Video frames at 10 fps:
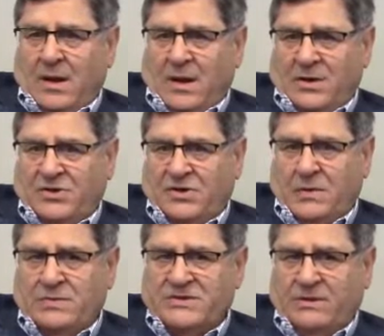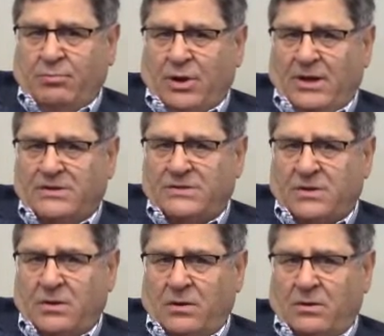and she was in a place
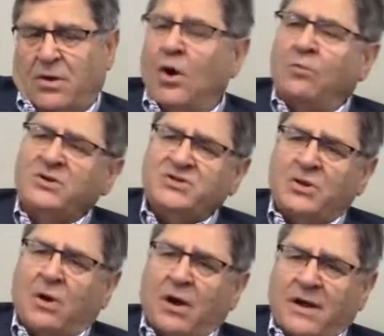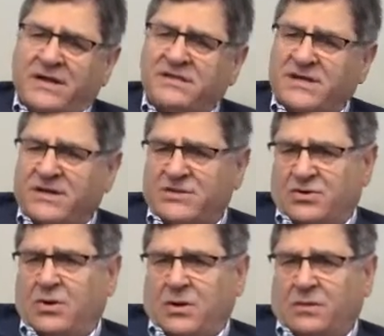called Commissar SSR.